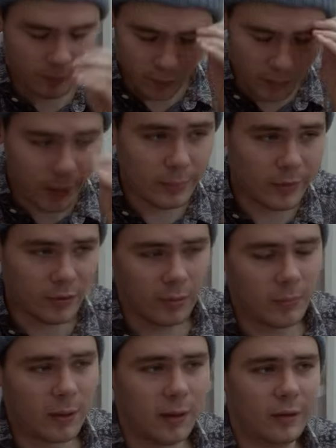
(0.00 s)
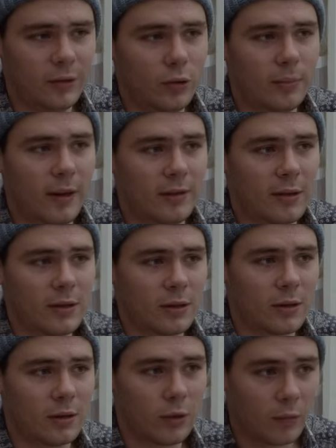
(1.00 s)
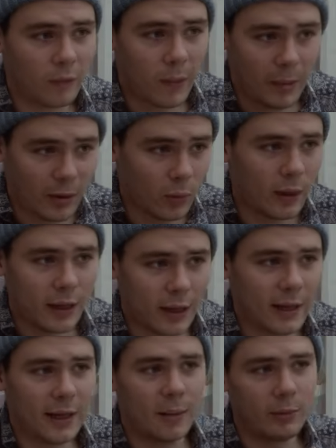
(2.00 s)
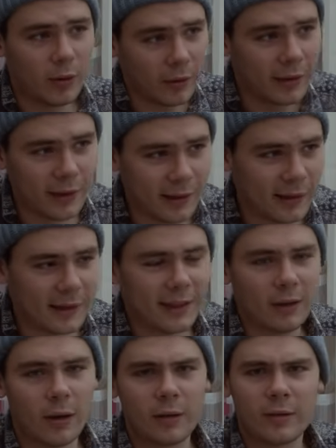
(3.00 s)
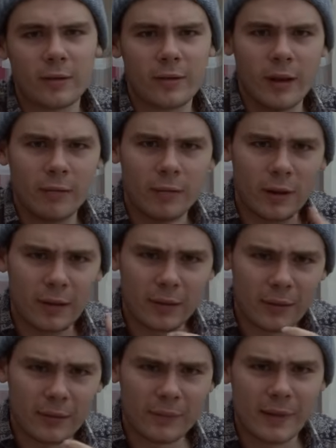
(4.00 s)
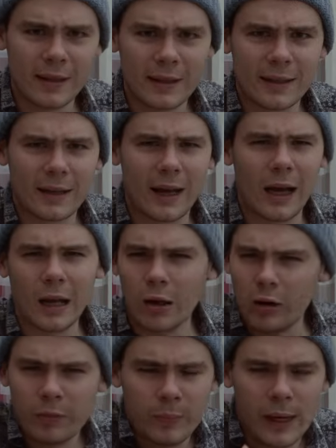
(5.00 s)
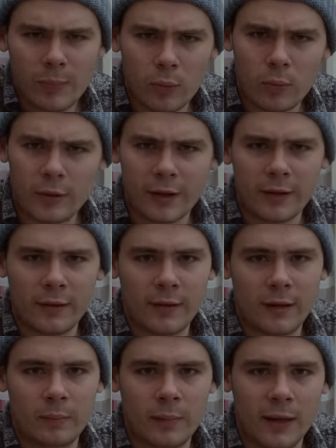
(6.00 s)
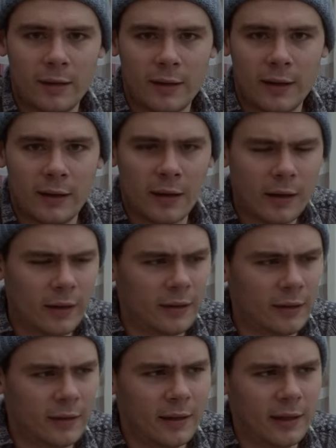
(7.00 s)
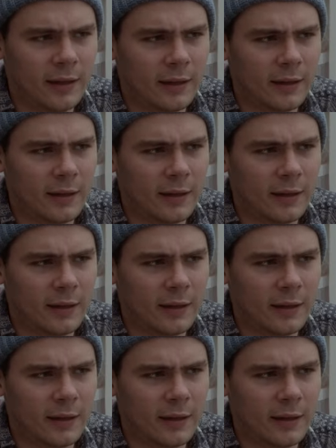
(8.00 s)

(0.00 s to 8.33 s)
remember to reply to your message very quickly, and I'm not, you know, stuff that a lot of people would consider basic courtesy,